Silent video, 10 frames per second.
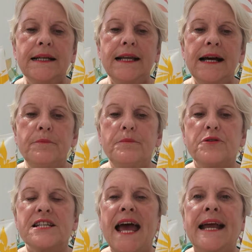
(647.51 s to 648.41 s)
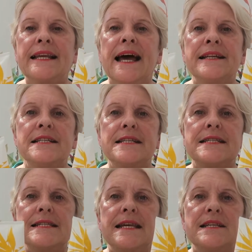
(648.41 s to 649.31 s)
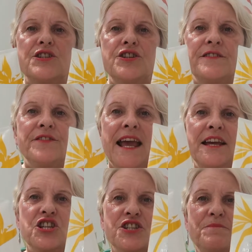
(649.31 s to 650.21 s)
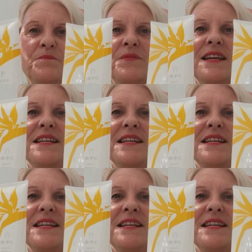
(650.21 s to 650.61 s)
Protect Land and Sea certification.